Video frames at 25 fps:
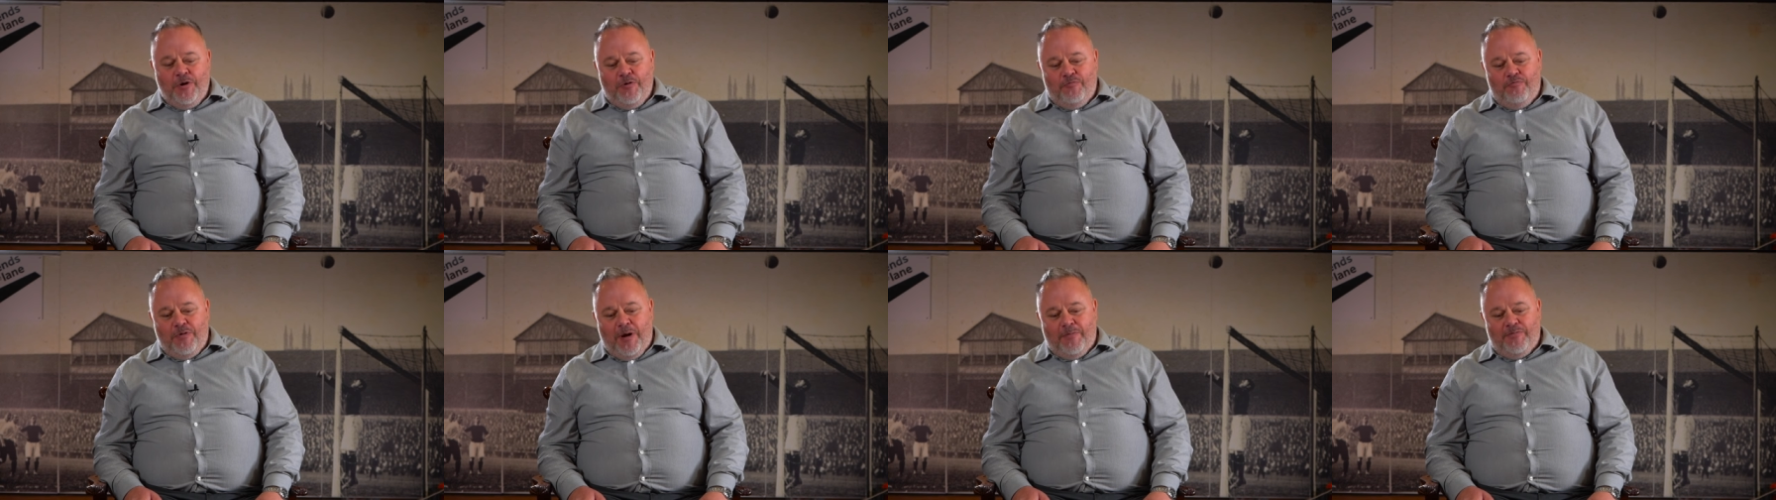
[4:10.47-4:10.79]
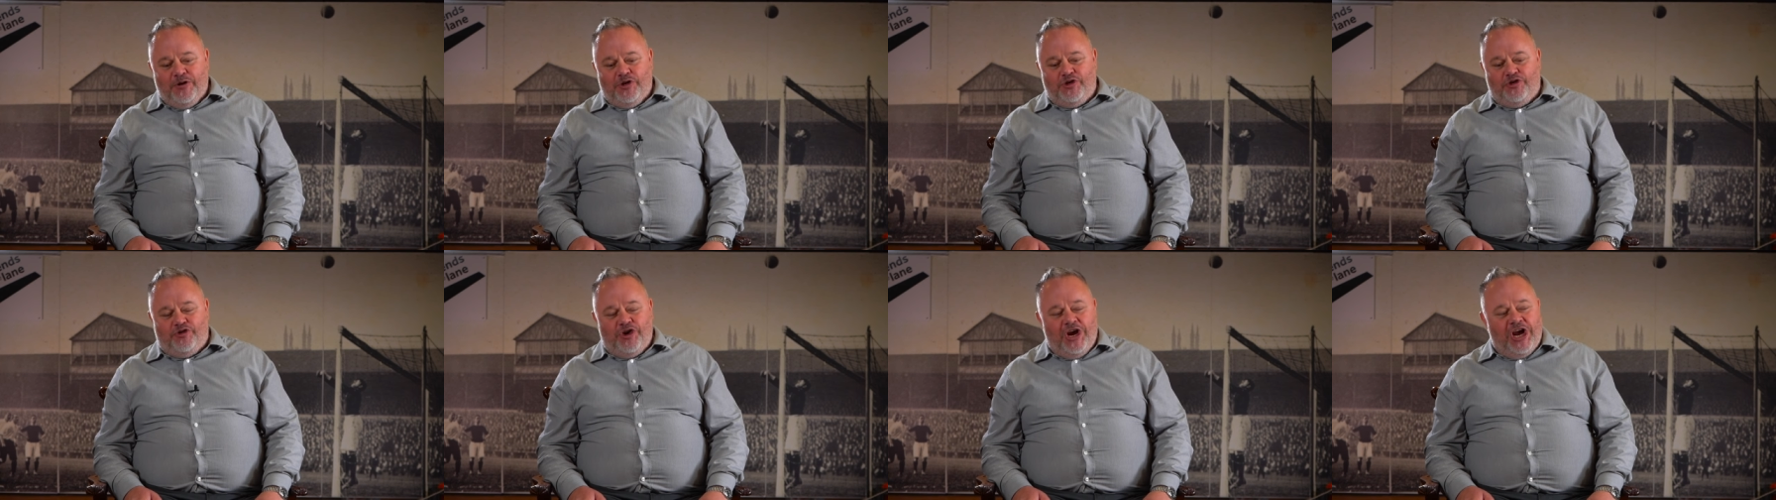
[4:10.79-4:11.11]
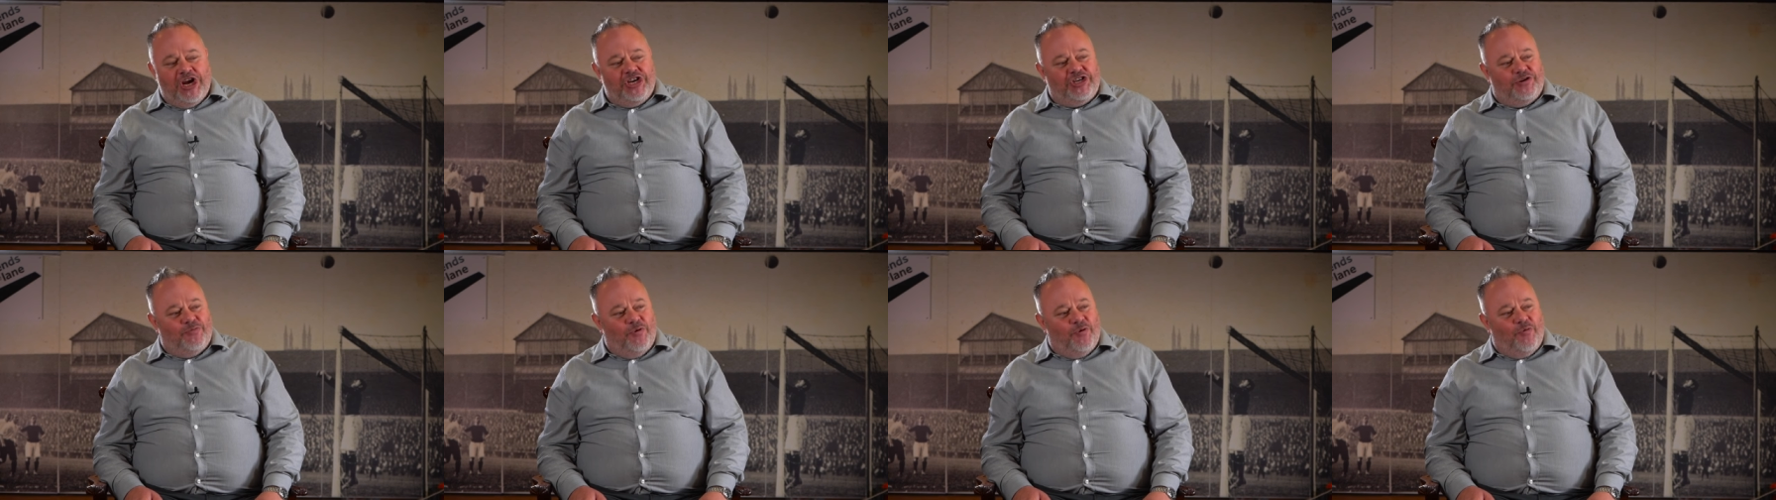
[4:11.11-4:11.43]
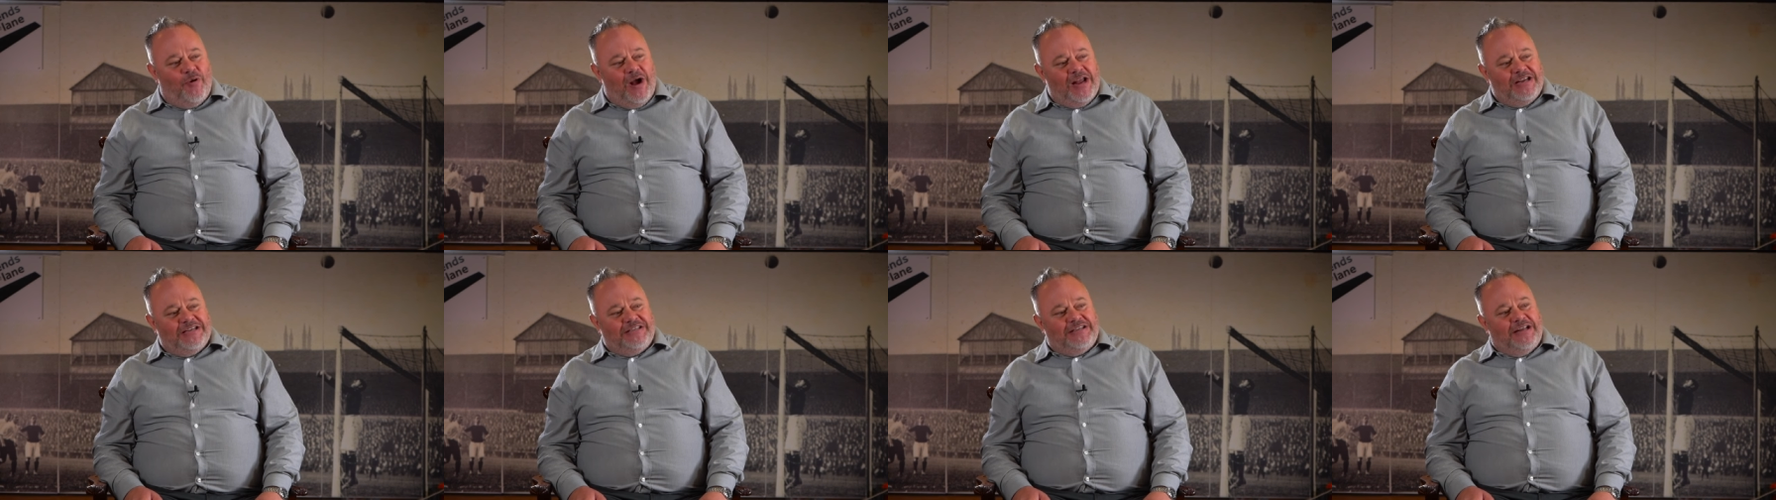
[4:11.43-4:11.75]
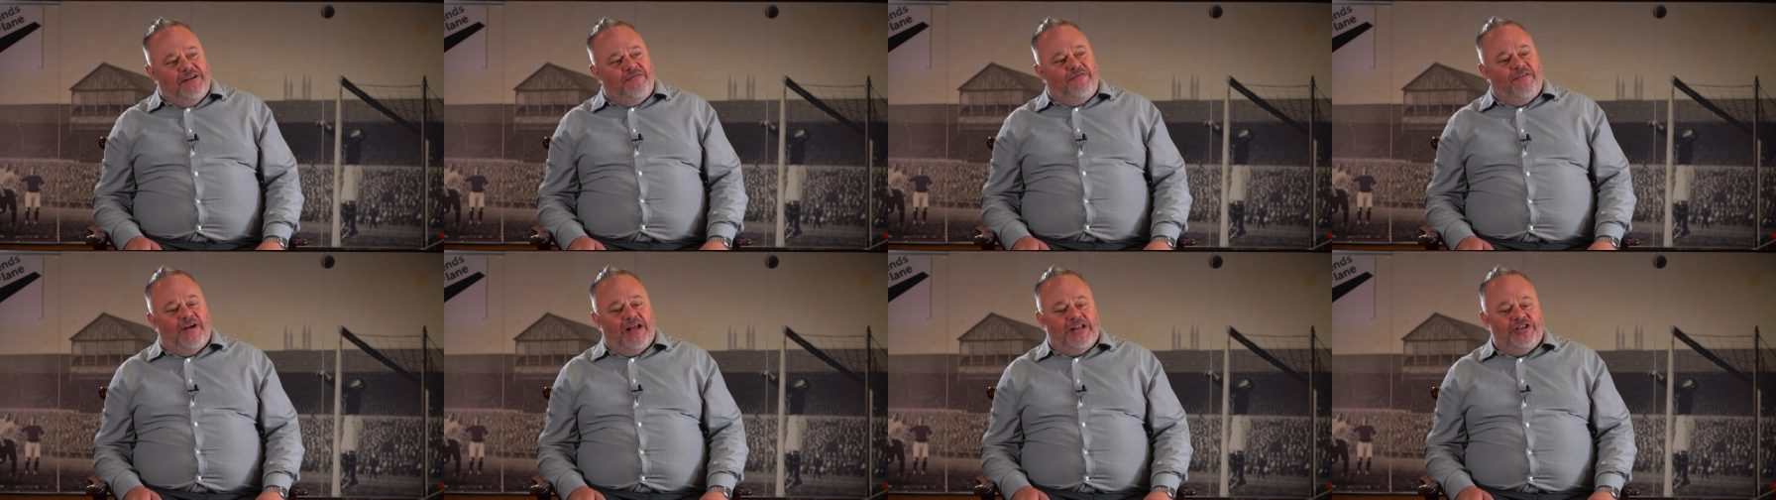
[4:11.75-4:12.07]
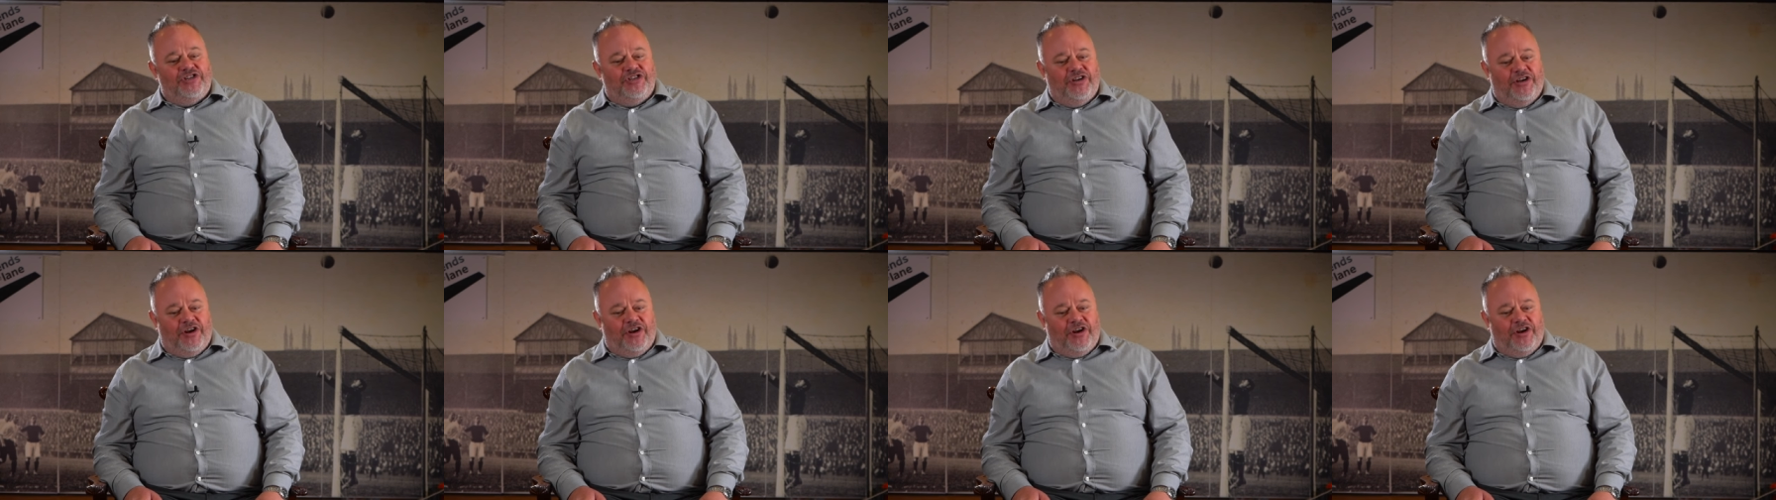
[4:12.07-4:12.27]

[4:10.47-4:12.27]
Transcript: remonstration with Wednesday fans,